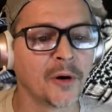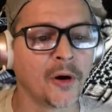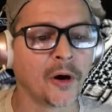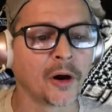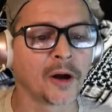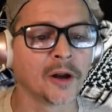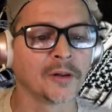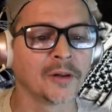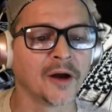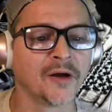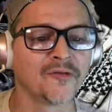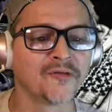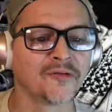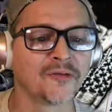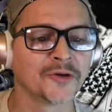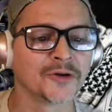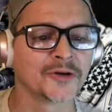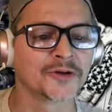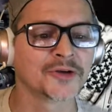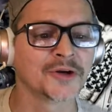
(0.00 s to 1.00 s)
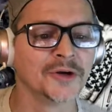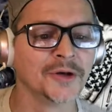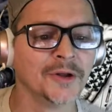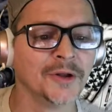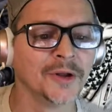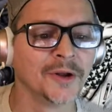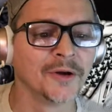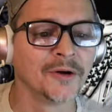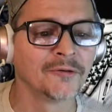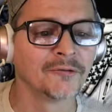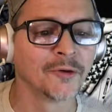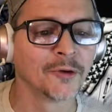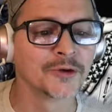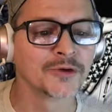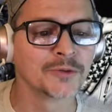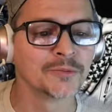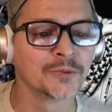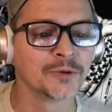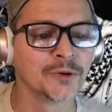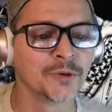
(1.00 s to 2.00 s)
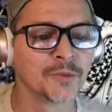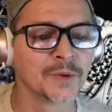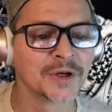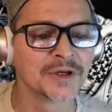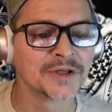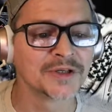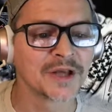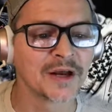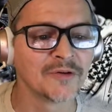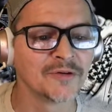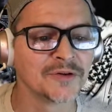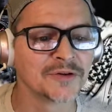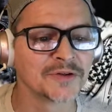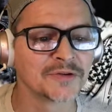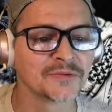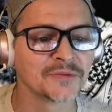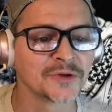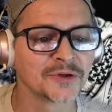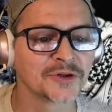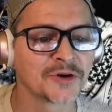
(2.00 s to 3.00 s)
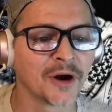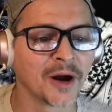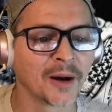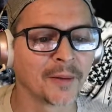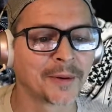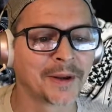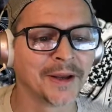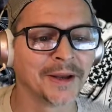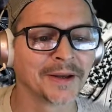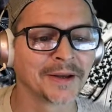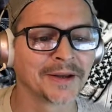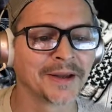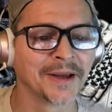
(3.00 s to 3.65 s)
parking lot footage. Rosenblum with sevens from the dropkick